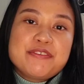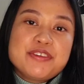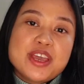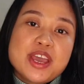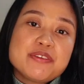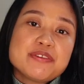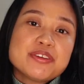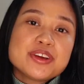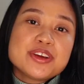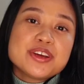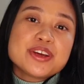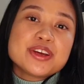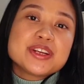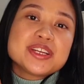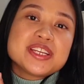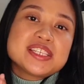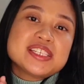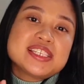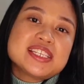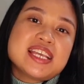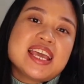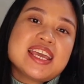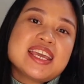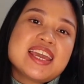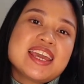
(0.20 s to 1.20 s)
Have you ever heard
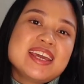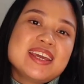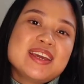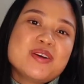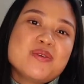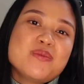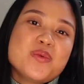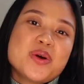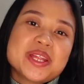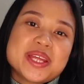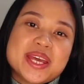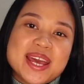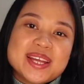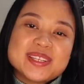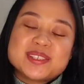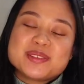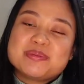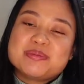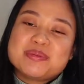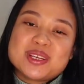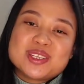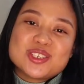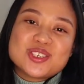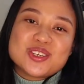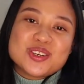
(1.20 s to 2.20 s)
the saying, what
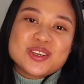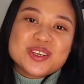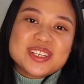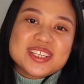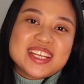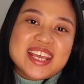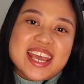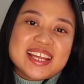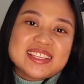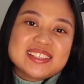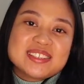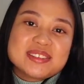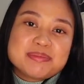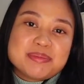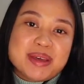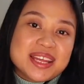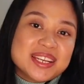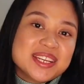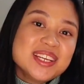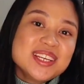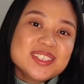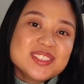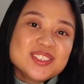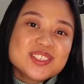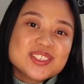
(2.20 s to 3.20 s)
gets measured gets
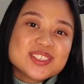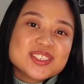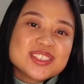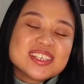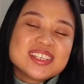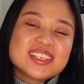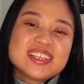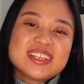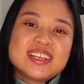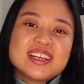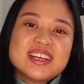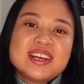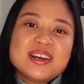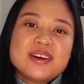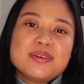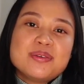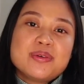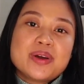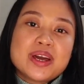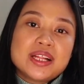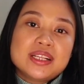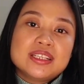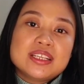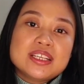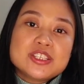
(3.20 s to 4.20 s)
managed?
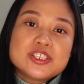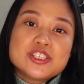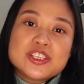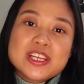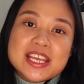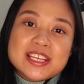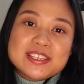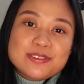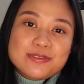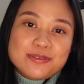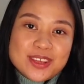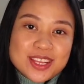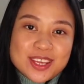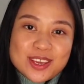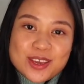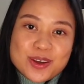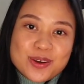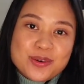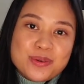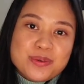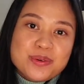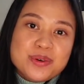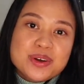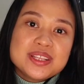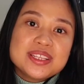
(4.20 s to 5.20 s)
Well, in today's
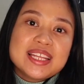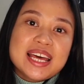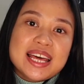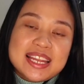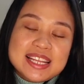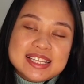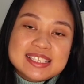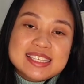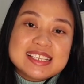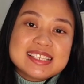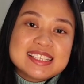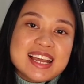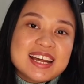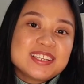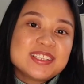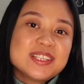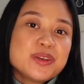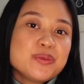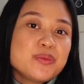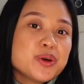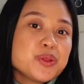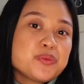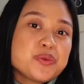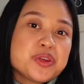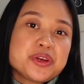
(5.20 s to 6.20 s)
video, that is
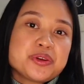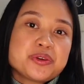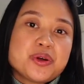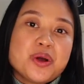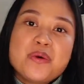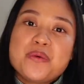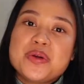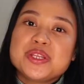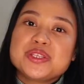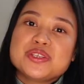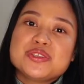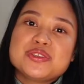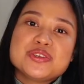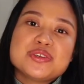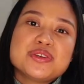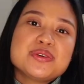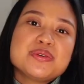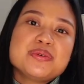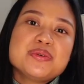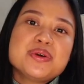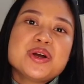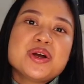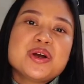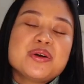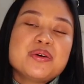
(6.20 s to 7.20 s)
exactly what we are going to
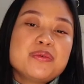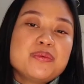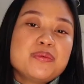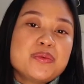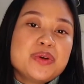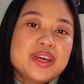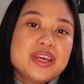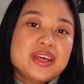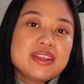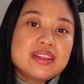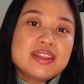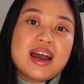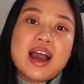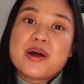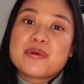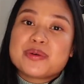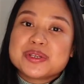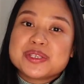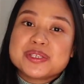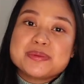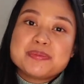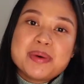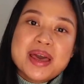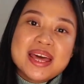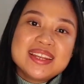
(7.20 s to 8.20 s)
do with
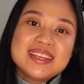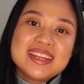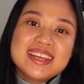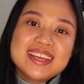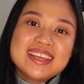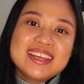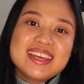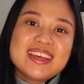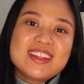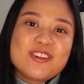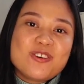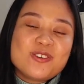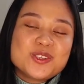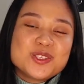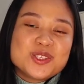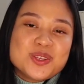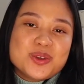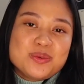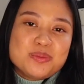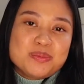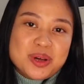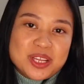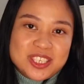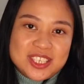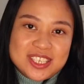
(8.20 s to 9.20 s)
our spending and
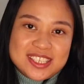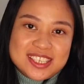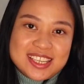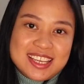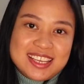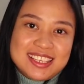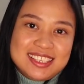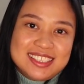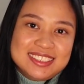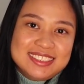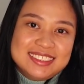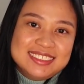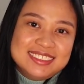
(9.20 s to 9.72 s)
also budgeting.